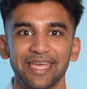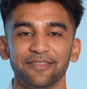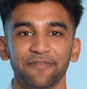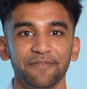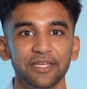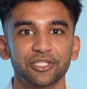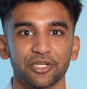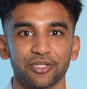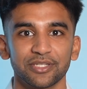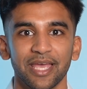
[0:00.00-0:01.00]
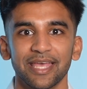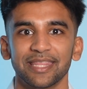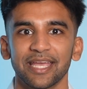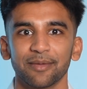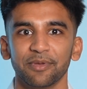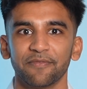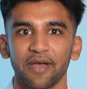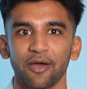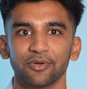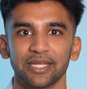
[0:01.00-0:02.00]
and the features that can be
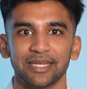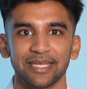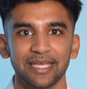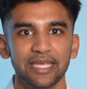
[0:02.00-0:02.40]
found in